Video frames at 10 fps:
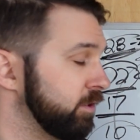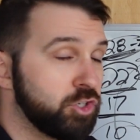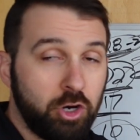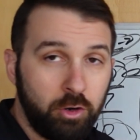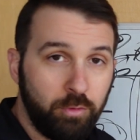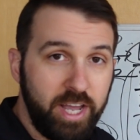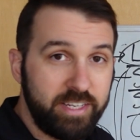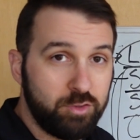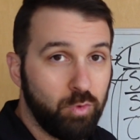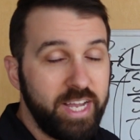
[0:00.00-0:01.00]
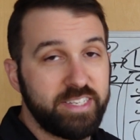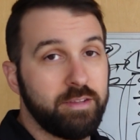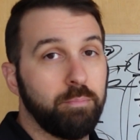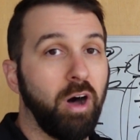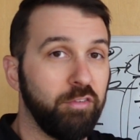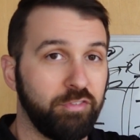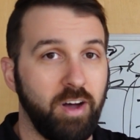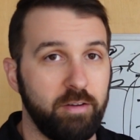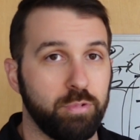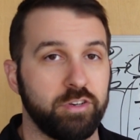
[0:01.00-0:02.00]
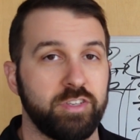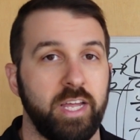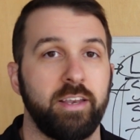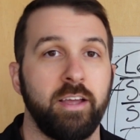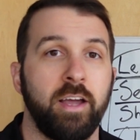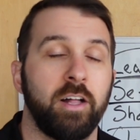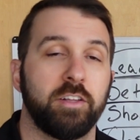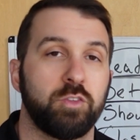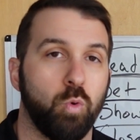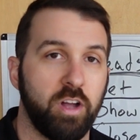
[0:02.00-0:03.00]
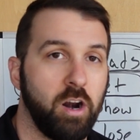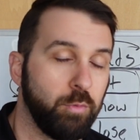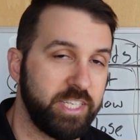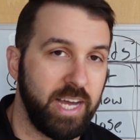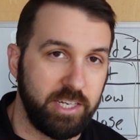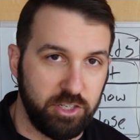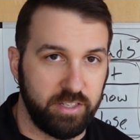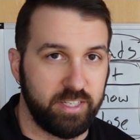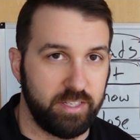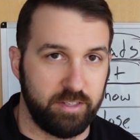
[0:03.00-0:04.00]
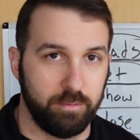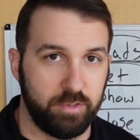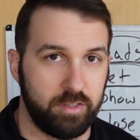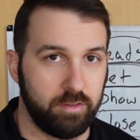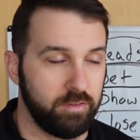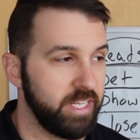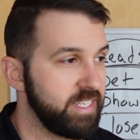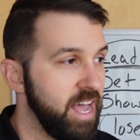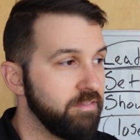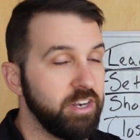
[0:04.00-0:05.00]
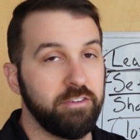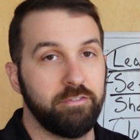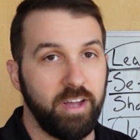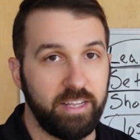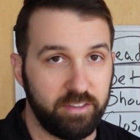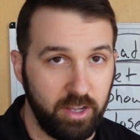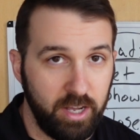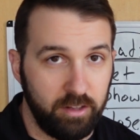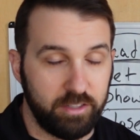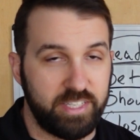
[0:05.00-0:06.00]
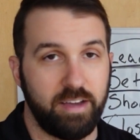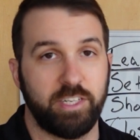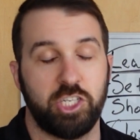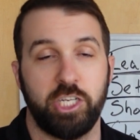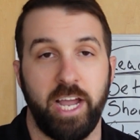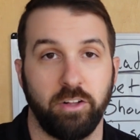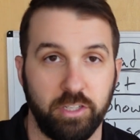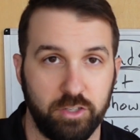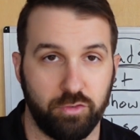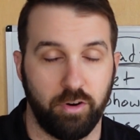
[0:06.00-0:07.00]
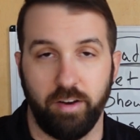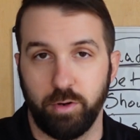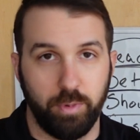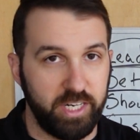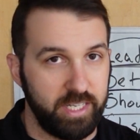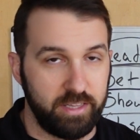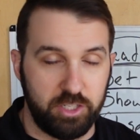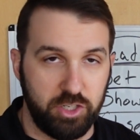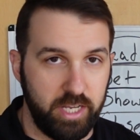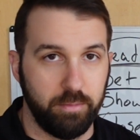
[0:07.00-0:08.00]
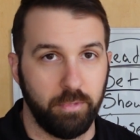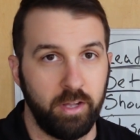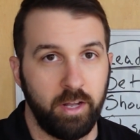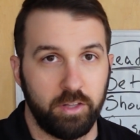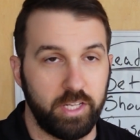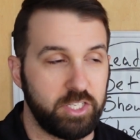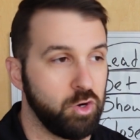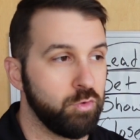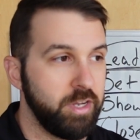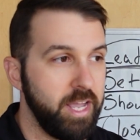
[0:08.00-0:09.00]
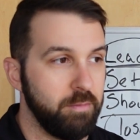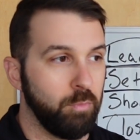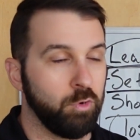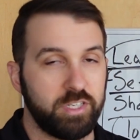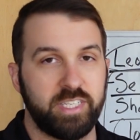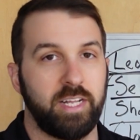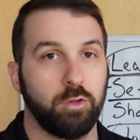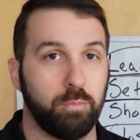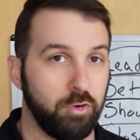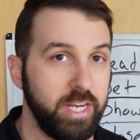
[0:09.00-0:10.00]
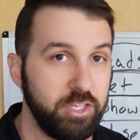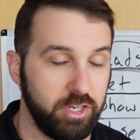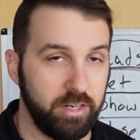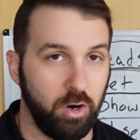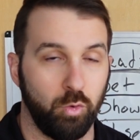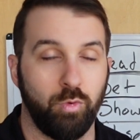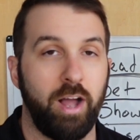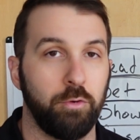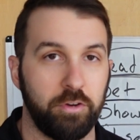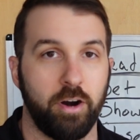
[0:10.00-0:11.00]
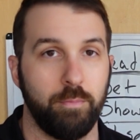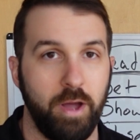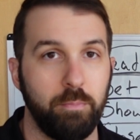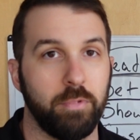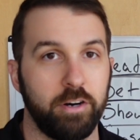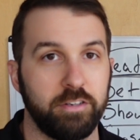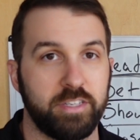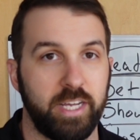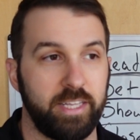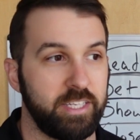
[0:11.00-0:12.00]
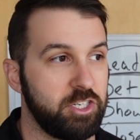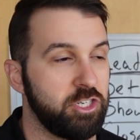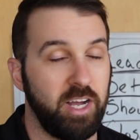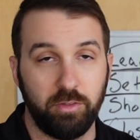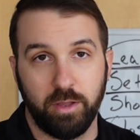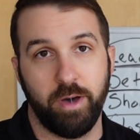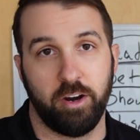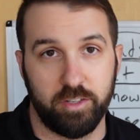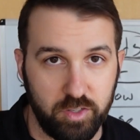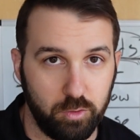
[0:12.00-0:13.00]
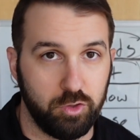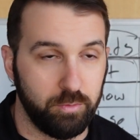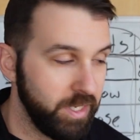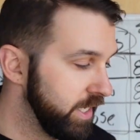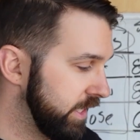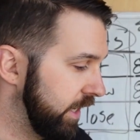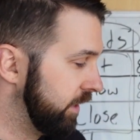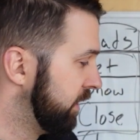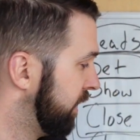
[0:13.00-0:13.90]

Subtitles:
Churn rate is raised above 5%. Let's work on our retention systems. Let's have an event. Let's have a challenge for everybody in the gym. Let's create more celebration around our members and let's shout them out on social media.